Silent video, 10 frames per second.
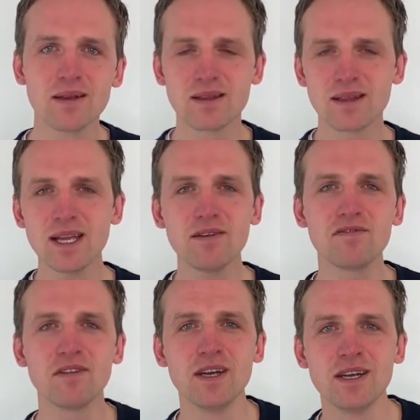Think
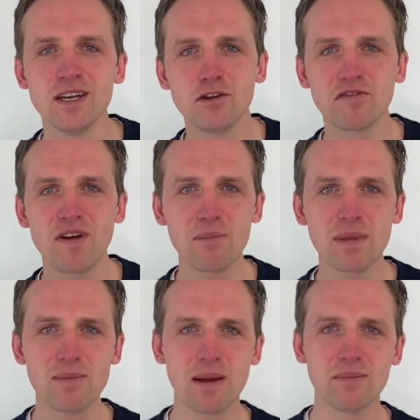of your
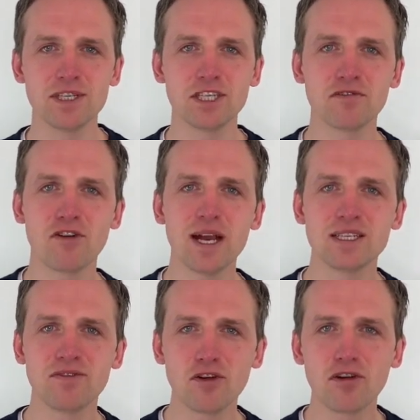family members, your
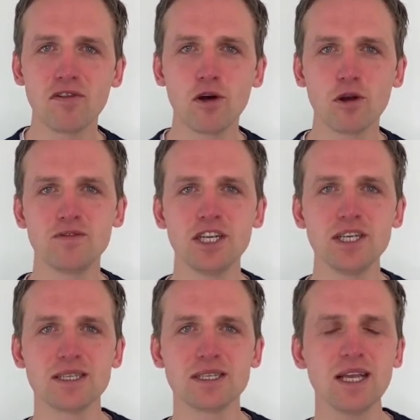friends, if you're a follower of
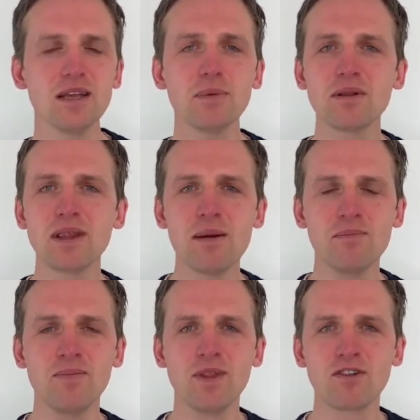Jesus, think about
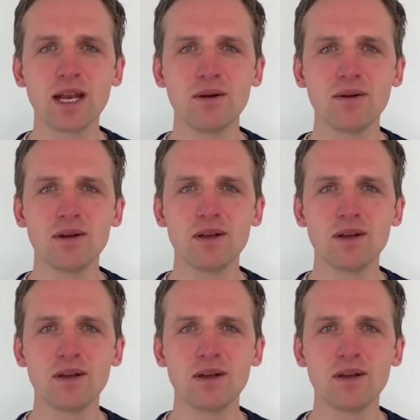them right now.